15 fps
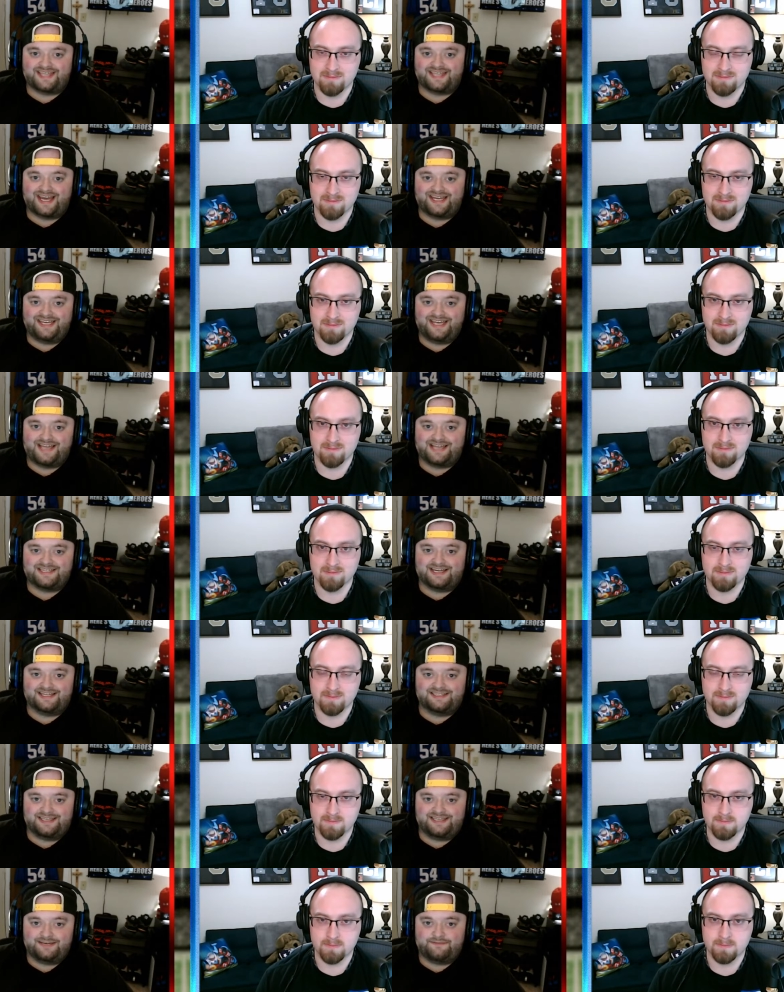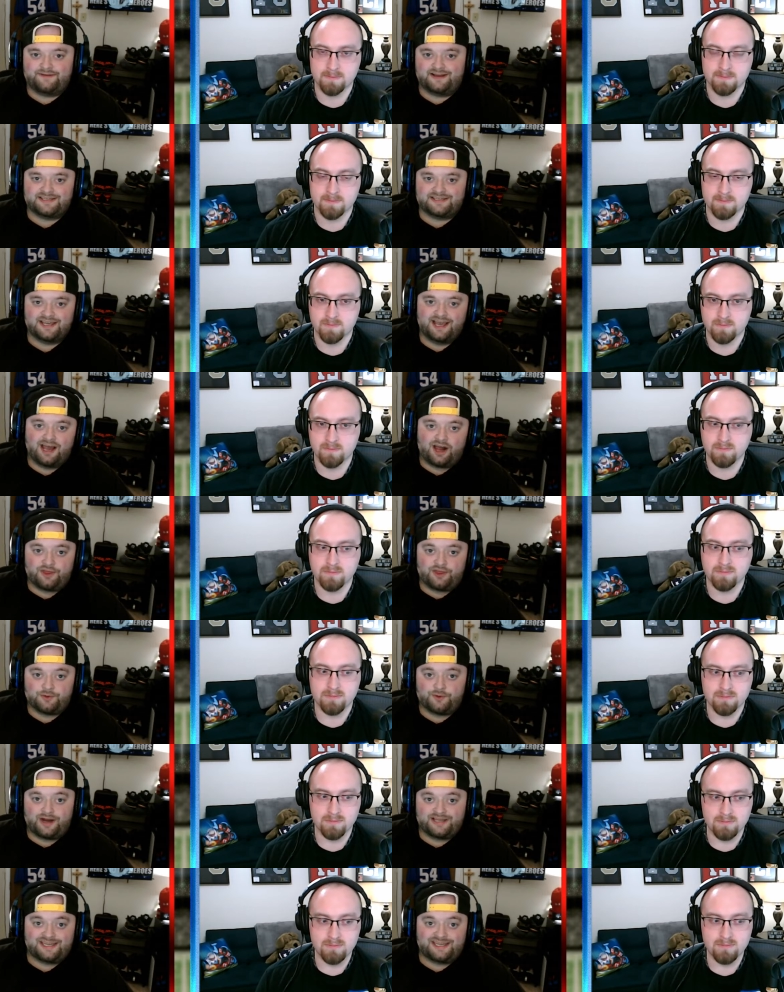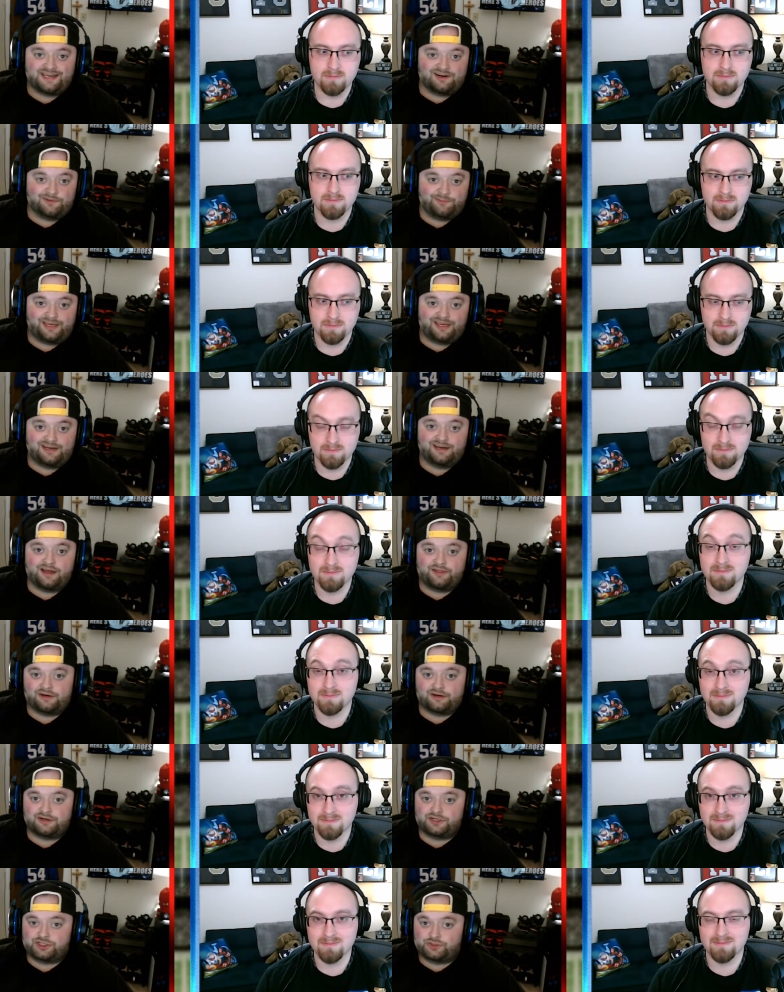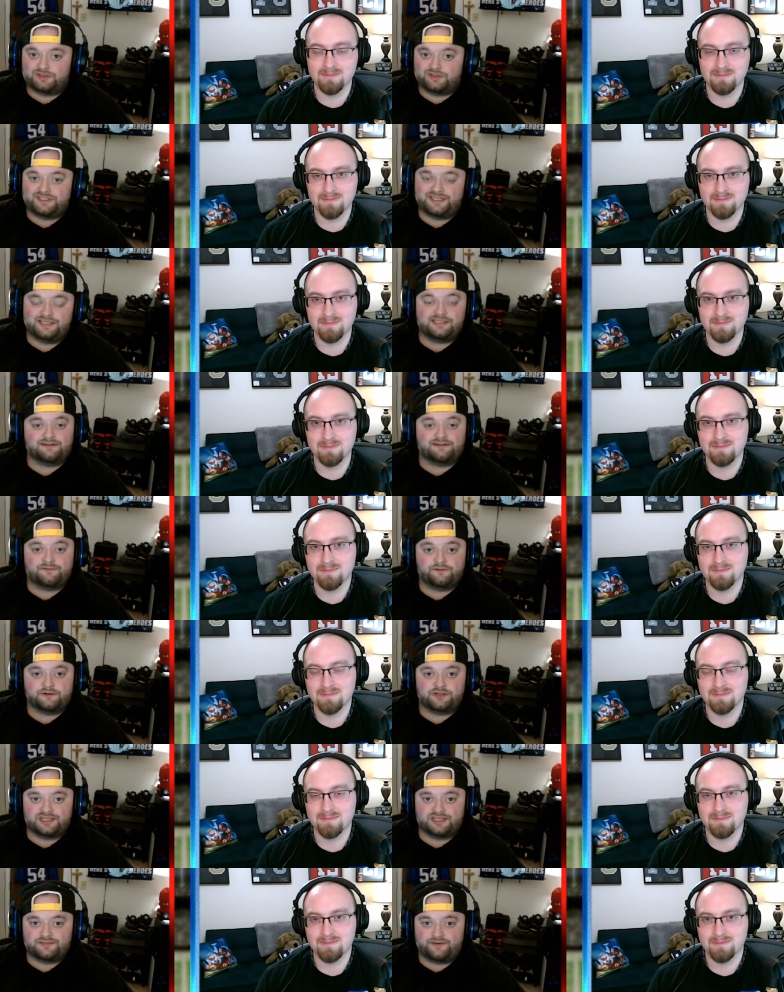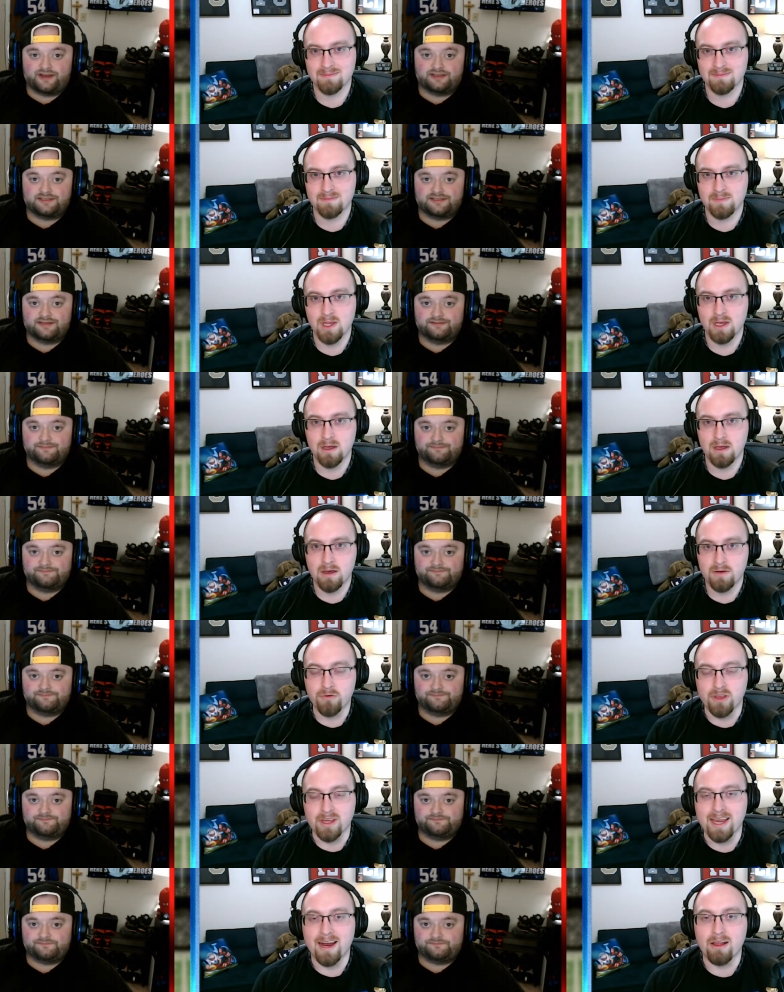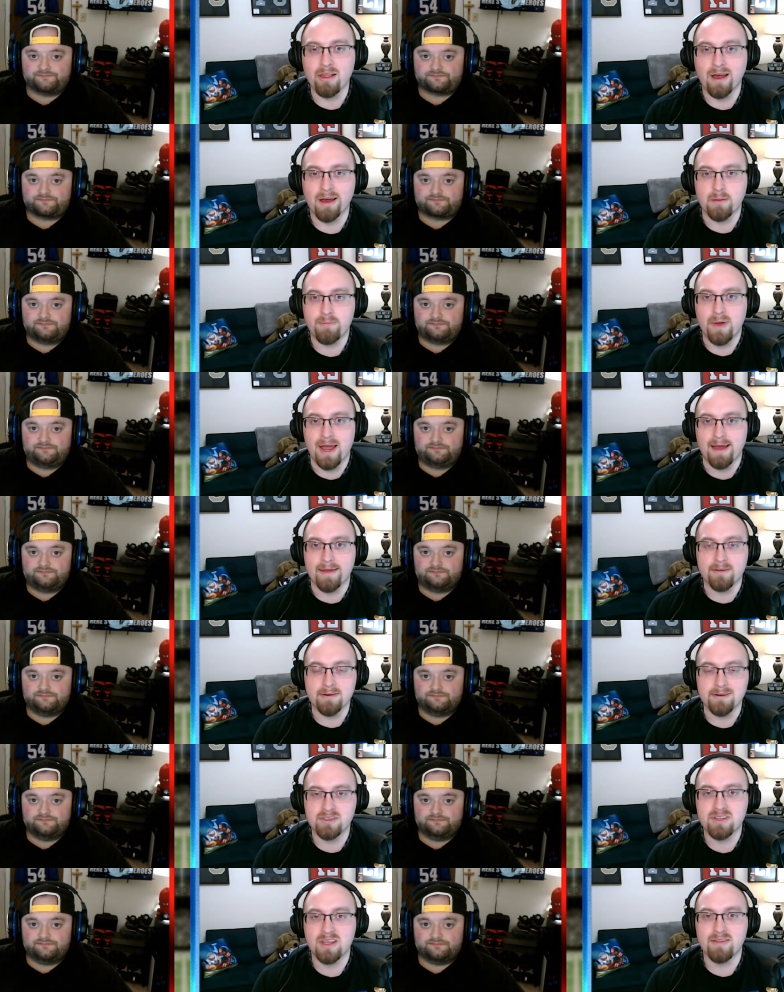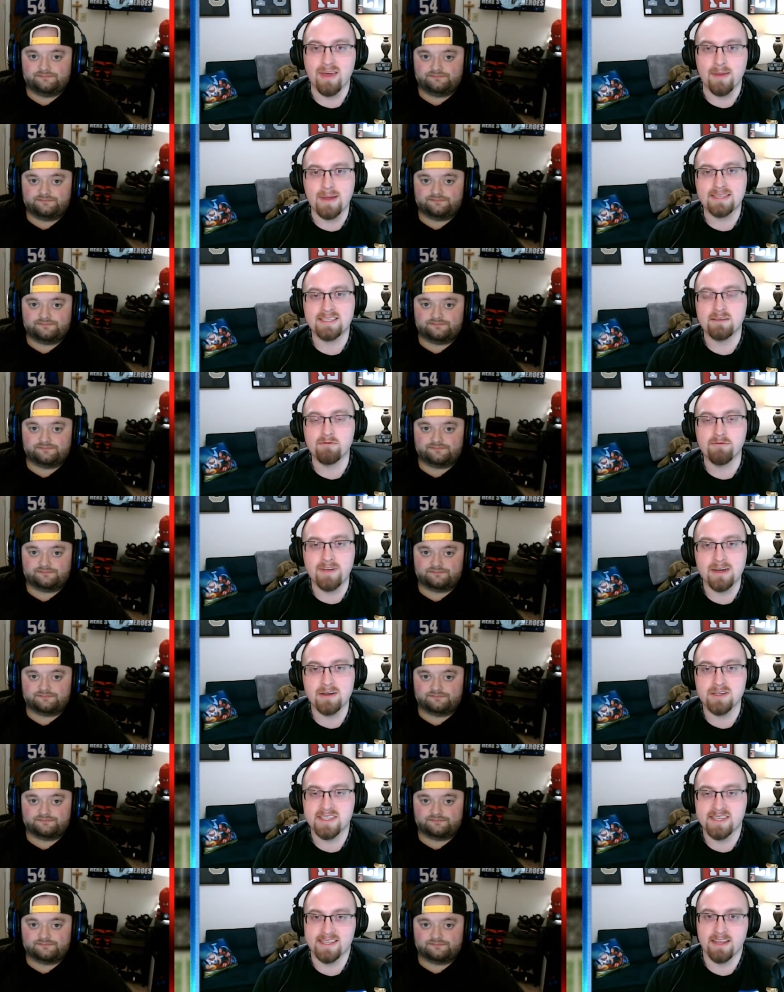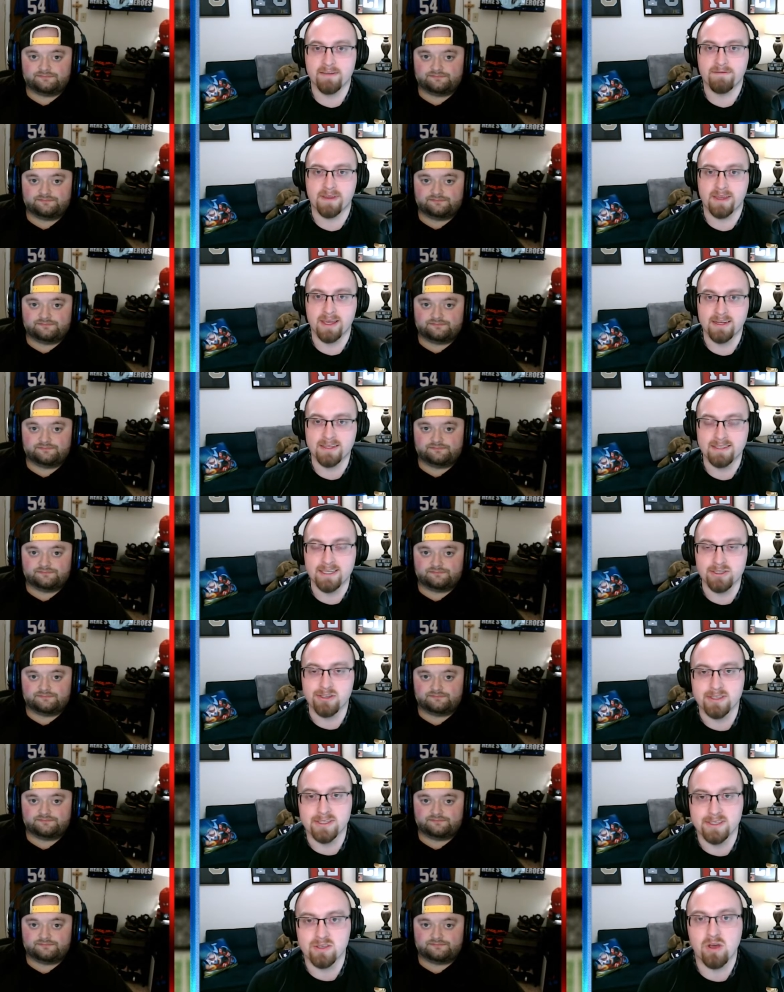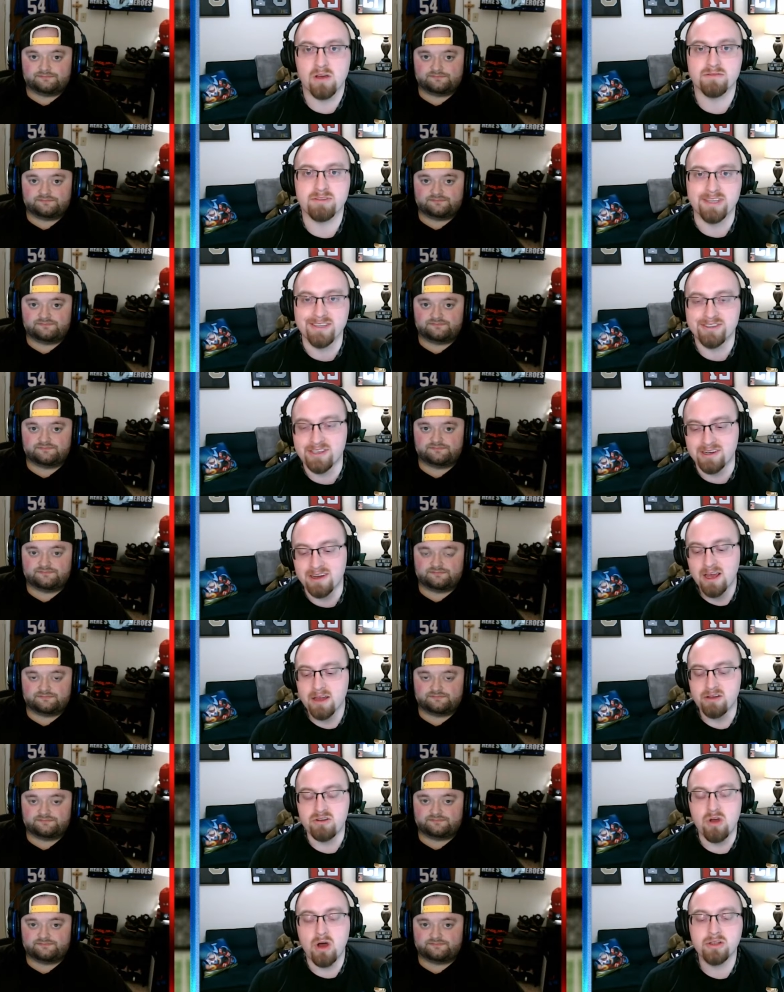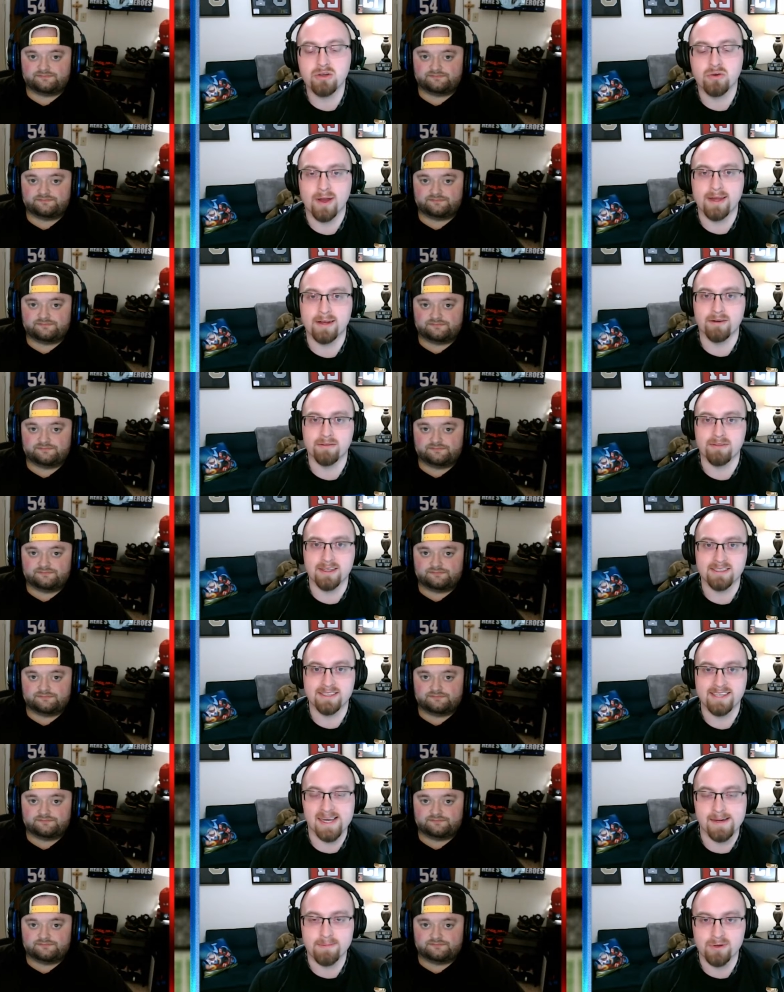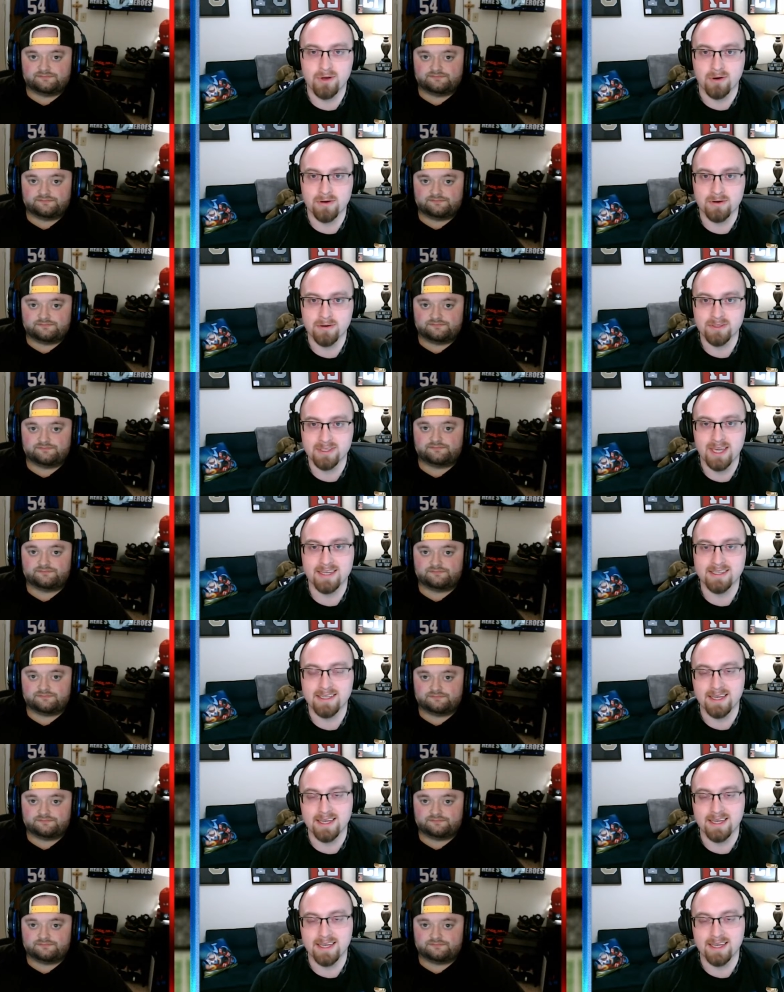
Speaker 1: that he has on defense. Otherwise, Otherwise, it'll be another short season for Jets fans for the Carolina
Speaker 2: Panthers. They made some very significant additions this offseason, none greater than Sam Darnold. Yes, he